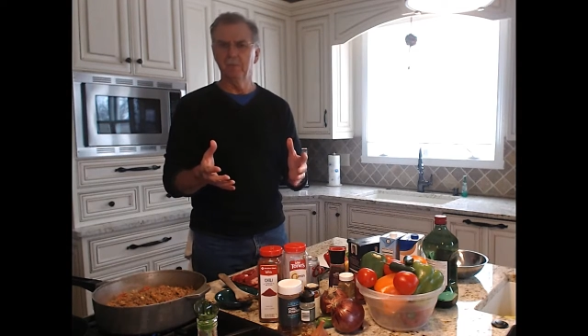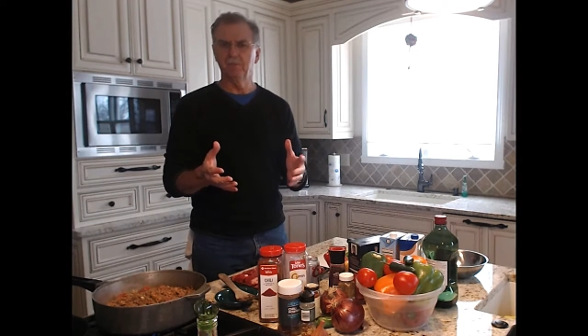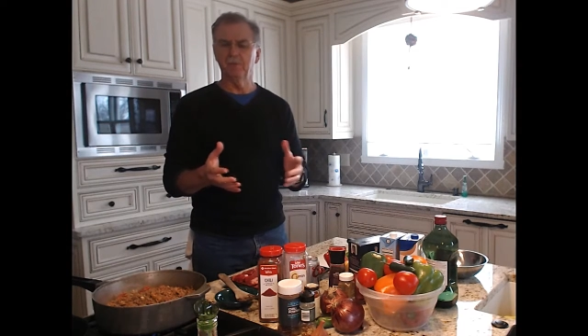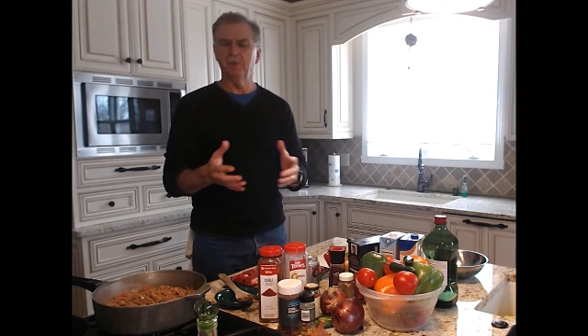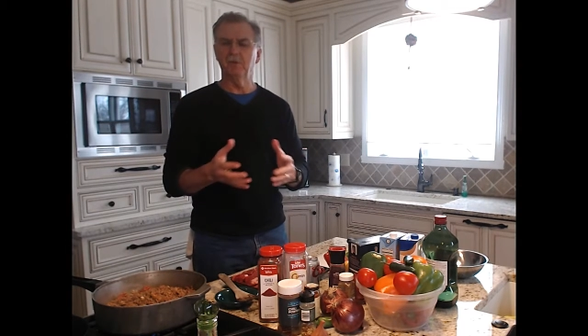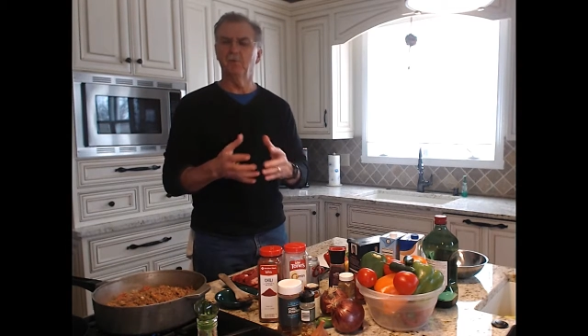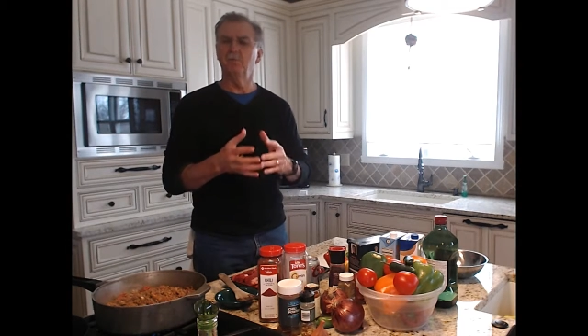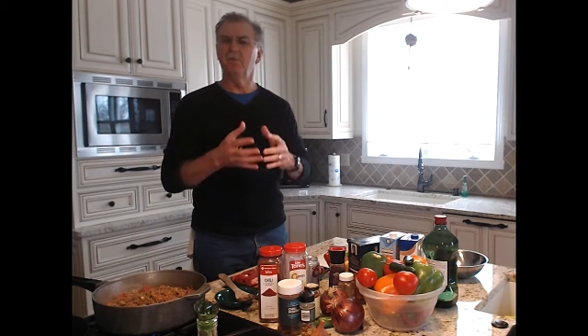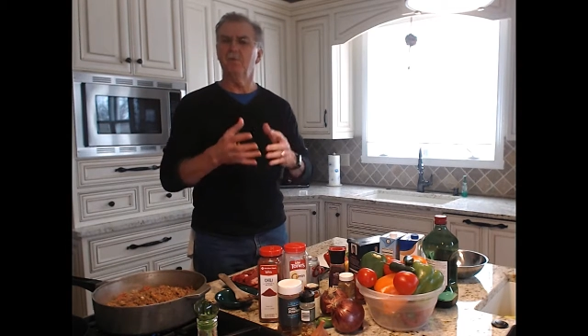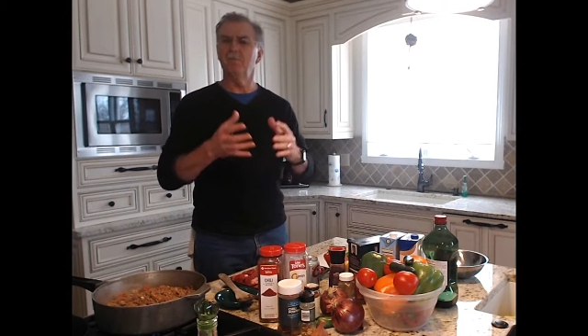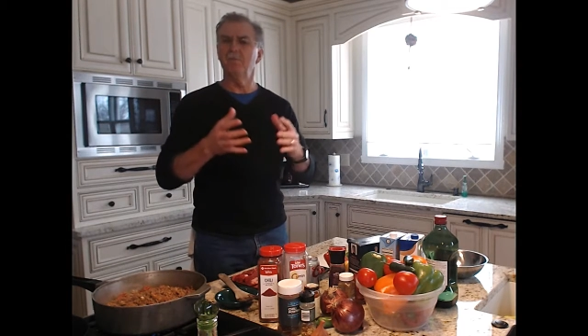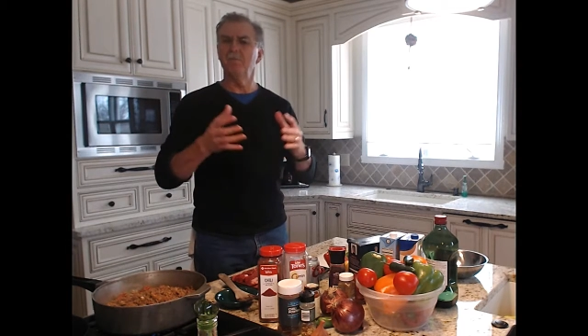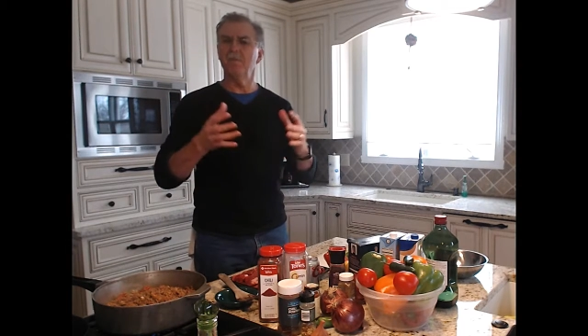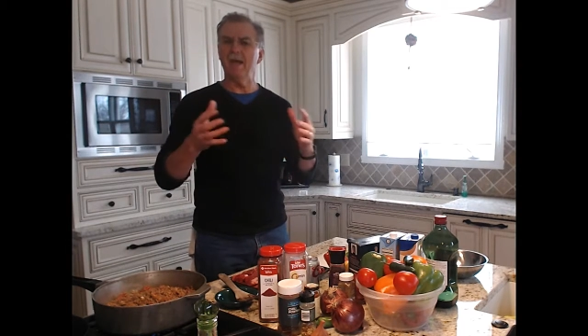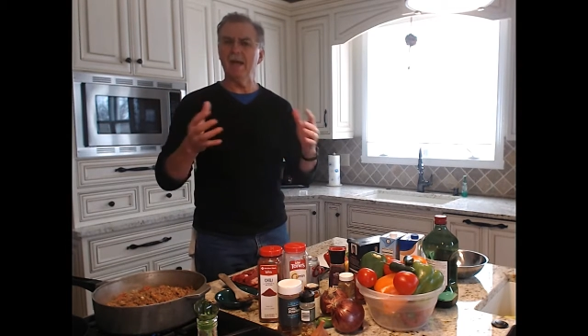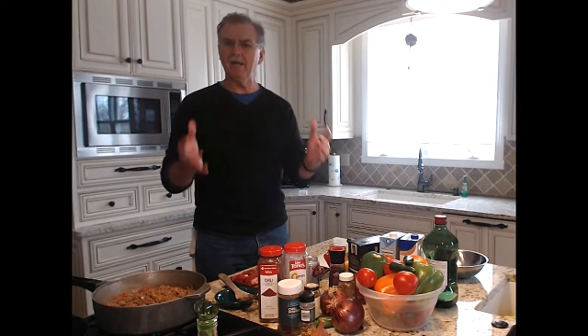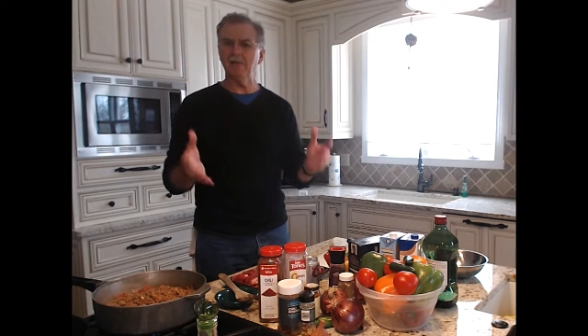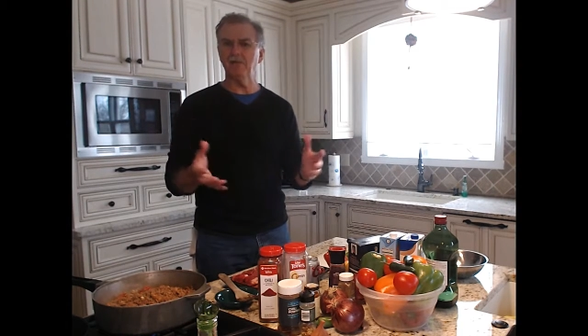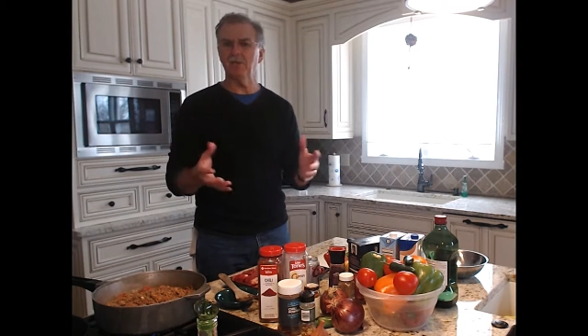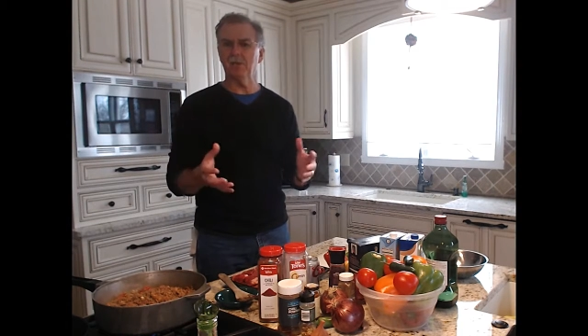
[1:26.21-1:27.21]
But the real
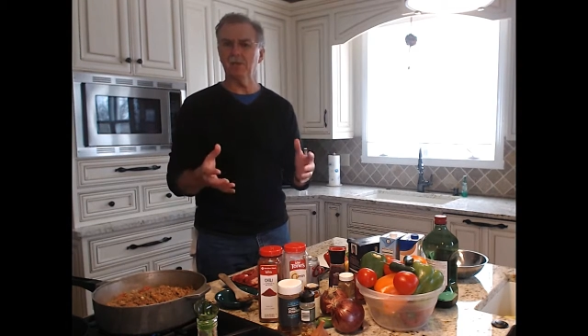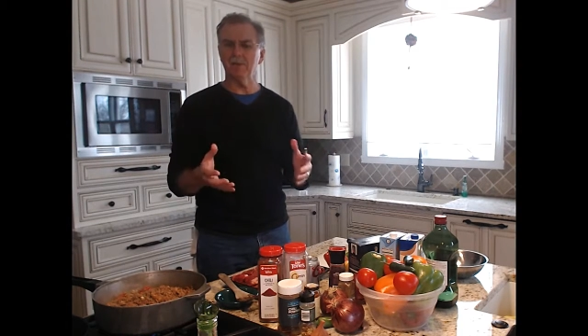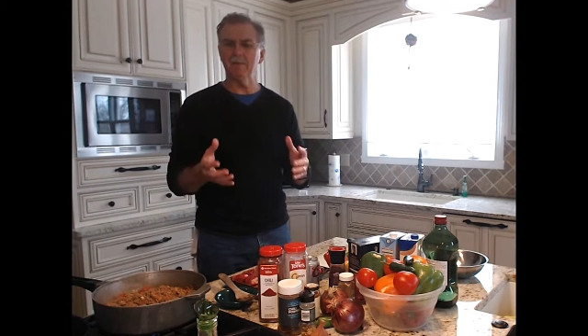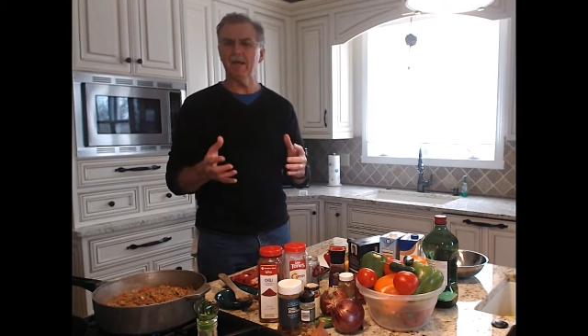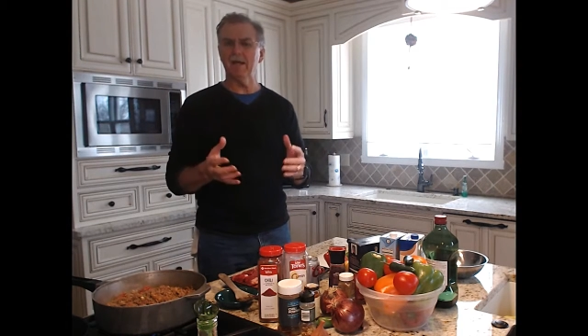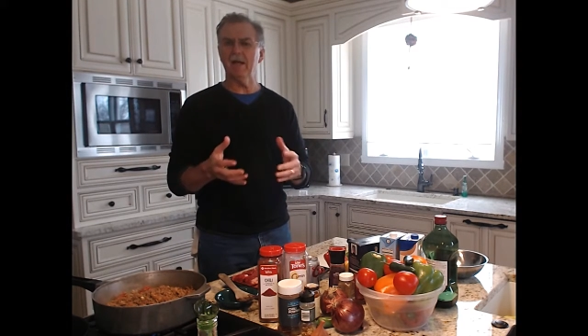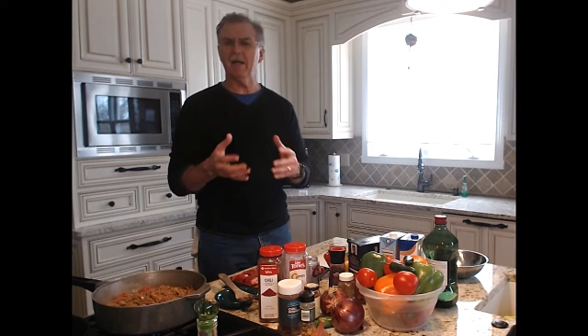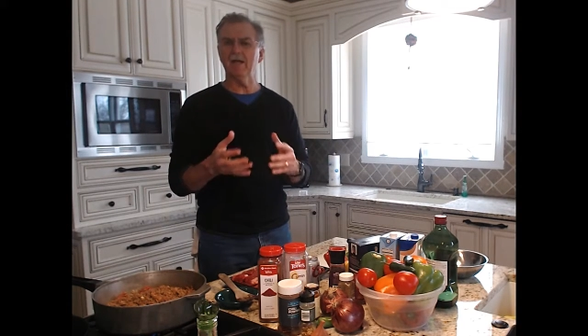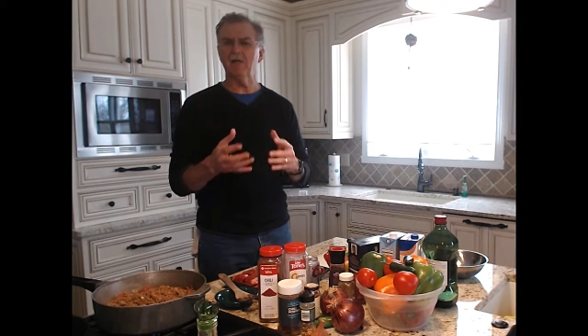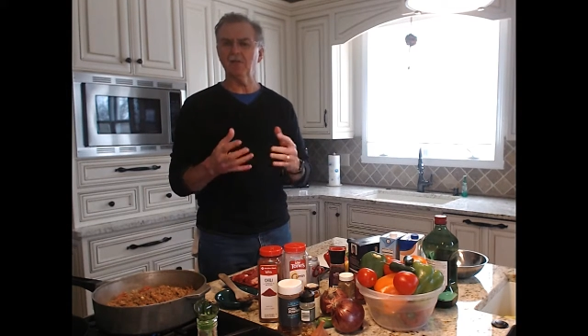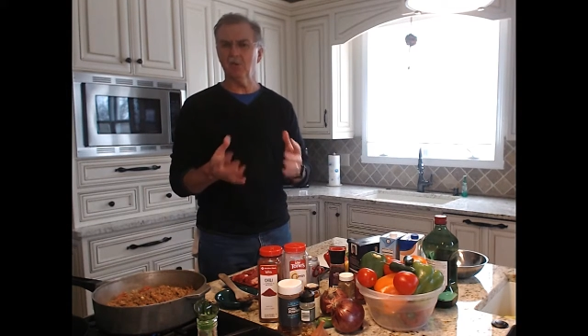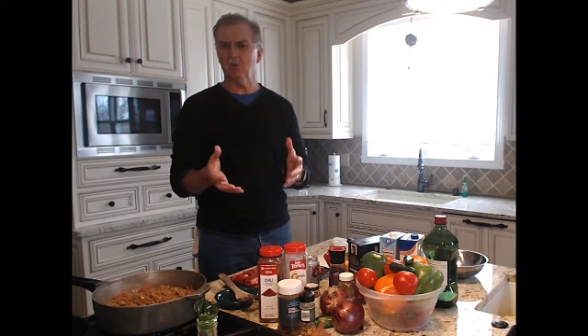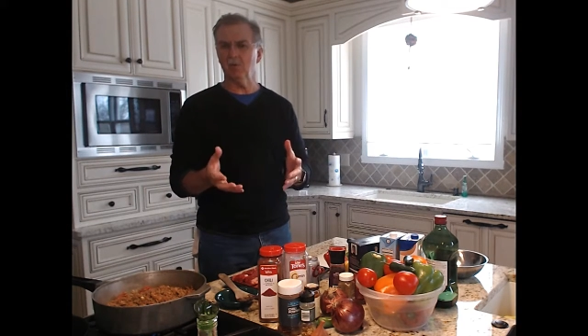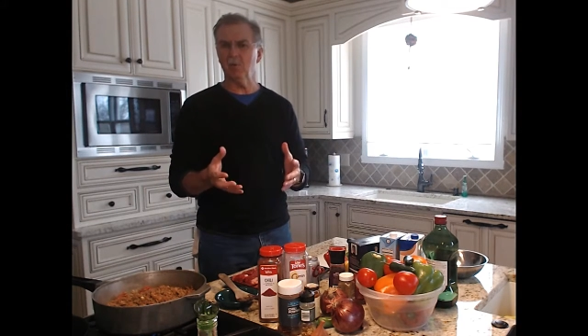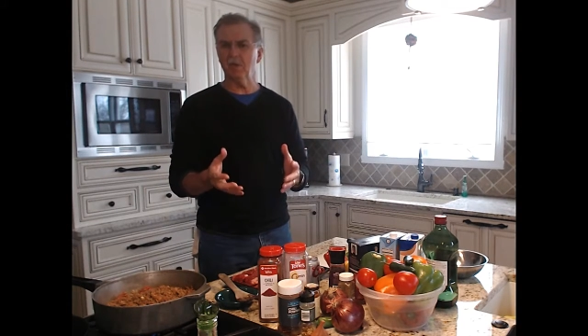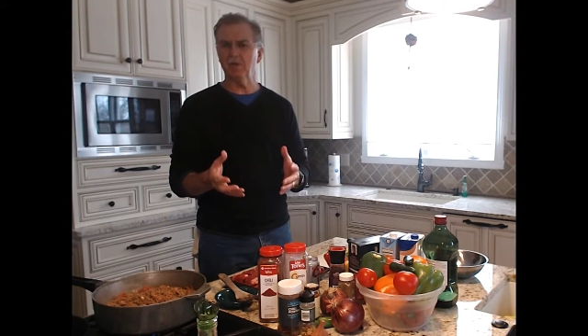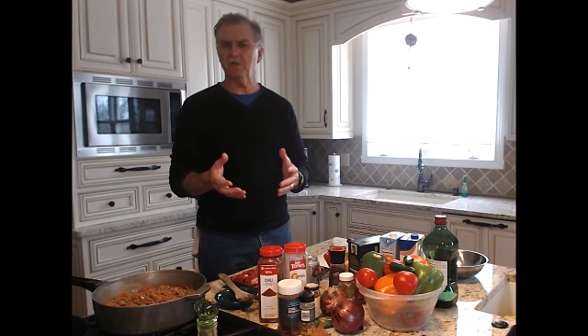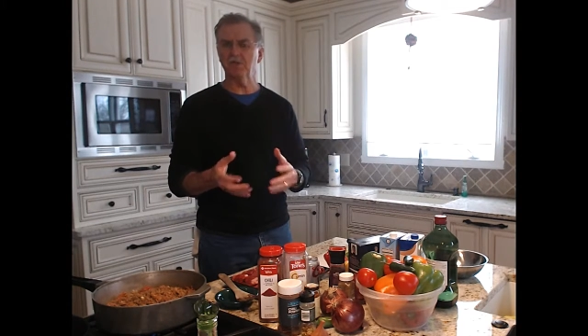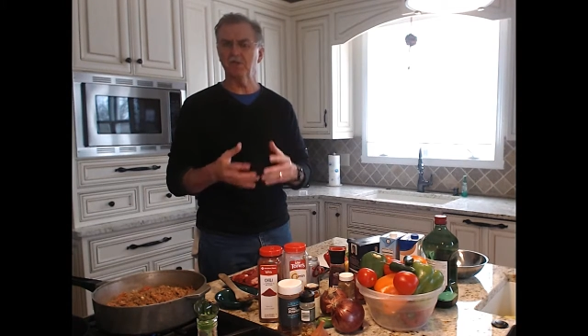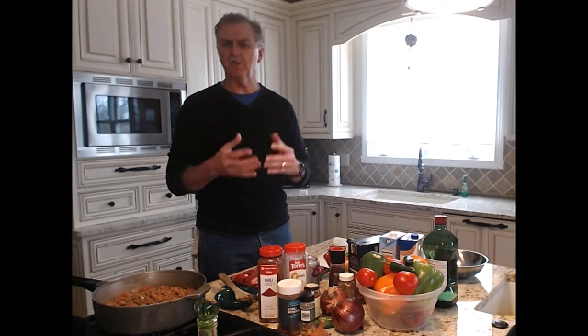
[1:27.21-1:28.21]
magic about asking
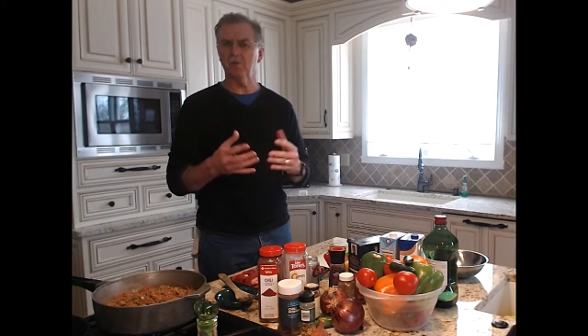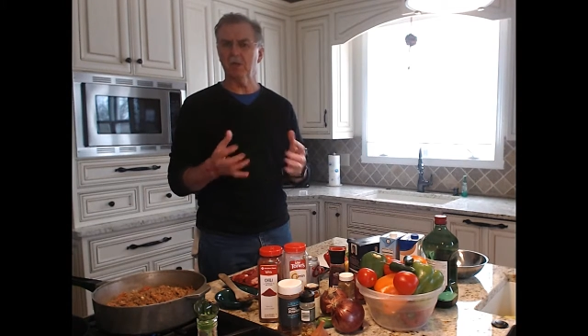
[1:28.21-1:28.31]
questions,